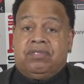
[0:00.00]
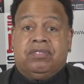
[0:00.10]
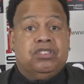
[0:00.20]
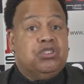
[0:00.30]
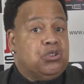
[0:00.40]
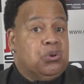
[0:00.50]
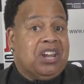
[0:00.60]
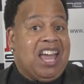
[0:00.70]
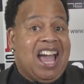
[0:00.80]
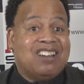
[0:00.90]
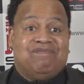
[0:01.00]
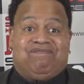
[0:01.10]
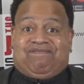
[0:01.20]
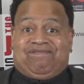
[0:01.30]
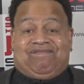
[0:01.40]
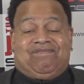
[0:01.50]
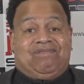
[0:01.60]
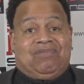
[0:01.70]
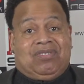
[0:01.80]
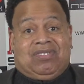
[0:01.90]
You doing that?
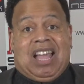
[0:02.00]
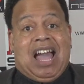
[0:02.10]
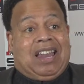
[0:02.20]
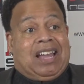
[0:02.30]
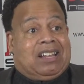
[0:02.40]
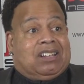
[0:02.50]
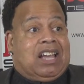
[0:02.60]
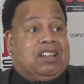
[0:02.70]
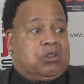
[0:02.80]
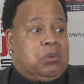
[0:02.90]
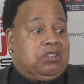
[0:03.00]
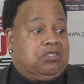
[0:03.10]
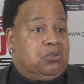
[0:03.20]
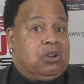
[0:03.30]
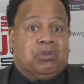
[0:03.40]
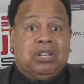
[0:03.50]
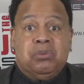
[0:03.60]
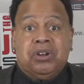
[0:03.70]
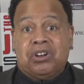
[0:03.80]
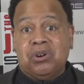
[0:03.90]
I had to question, do I really
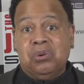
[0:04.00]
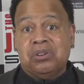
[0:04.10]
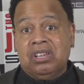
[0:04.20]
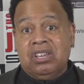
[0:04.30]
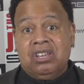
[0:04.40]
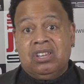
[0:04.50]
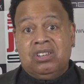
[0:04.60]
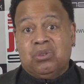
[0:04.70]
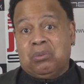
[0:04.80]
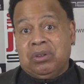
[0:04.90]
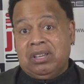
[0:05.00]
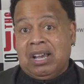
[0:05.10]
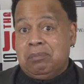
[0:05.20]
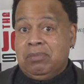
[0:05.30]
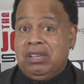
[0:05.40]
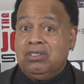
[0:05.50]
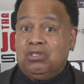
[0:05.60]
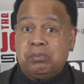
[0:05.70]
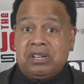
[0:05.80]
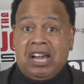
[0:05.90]
want a Coke?
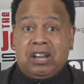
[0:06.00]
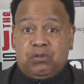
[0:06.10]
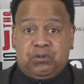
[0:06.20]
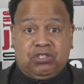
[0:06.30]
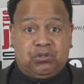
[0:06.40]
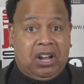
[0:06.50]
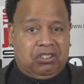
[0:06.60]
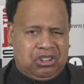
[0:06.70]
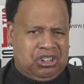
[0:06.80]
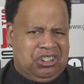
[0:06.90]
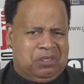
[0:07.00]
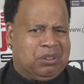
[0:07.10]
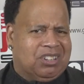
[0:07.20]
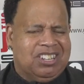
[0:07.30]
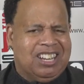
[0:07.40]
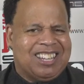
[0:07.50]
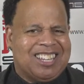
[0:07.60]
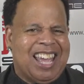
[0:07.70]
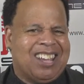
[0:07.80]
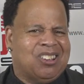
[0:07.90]
Those McDonald's French fries are good, but they're not
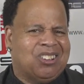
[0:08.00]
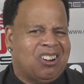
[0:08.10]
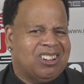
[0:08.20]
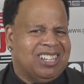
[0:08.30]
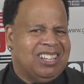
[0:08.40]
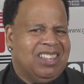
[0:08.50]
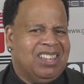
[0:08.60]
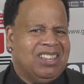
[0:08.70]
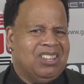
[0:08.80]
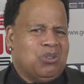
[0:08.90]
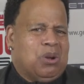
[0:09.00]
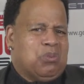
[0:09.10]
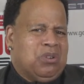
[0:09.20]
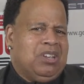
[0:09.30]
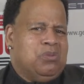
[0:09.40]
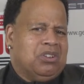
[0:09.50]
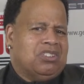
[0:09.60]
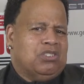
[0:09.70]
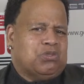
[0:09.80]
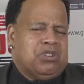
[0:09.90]
that good, are they? Do I really want
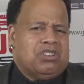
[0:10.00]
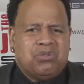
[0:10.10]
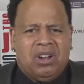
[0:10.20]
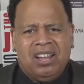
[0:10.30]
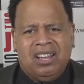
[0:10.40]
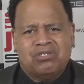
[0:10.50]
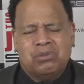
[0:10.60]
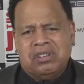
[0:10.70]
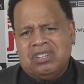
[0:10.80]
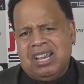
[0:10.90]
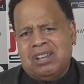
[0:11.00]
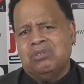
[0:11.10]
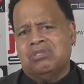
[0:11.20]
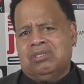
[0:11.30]
these French fries from McDonald's?